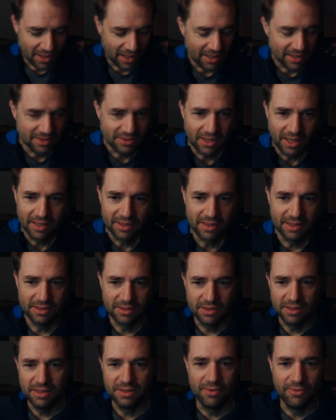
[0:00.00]
has got this,
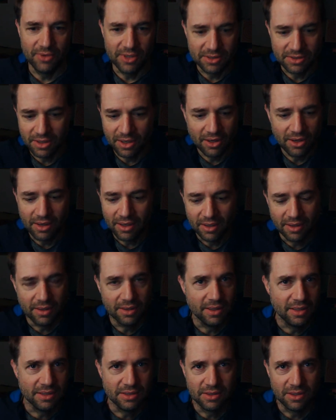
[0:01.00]
he's a visionary and
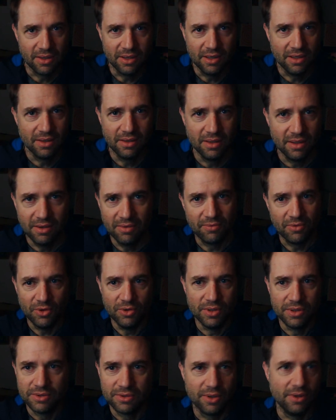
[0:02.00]
he's an
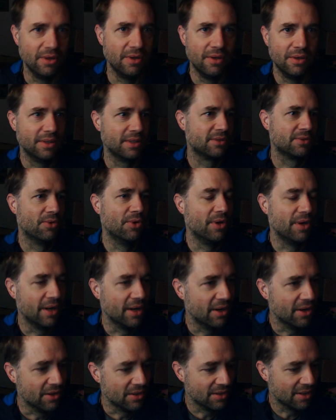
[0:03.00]
influencer
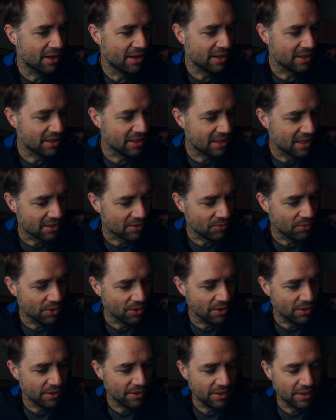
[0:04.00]
extraordinaire in the architect
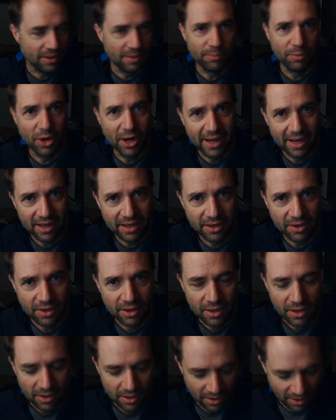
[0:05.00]
world, a brand.
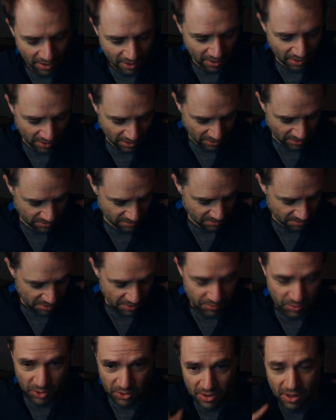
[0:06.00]

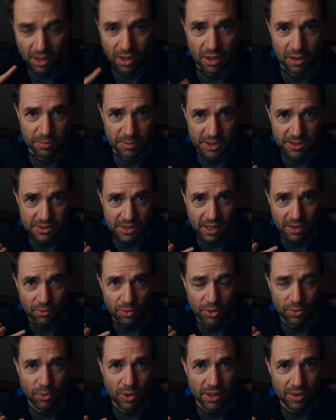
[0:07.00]
People call him and say, we
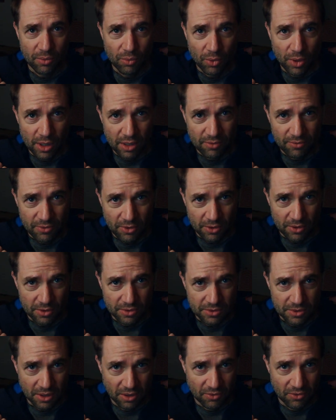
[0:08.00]
want one of your
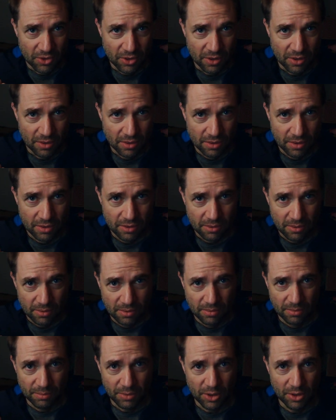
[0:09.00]
silver
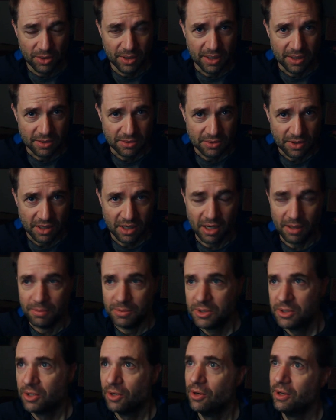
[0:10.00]
buildings. And I'm
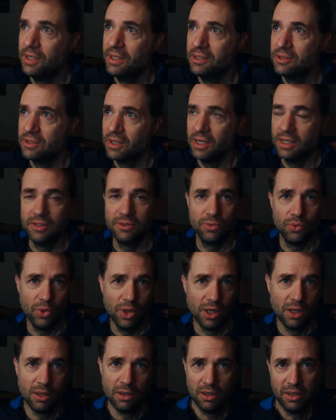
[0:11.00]
sure he says,
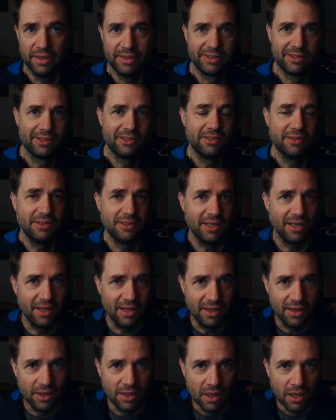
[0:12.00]
well, let's see.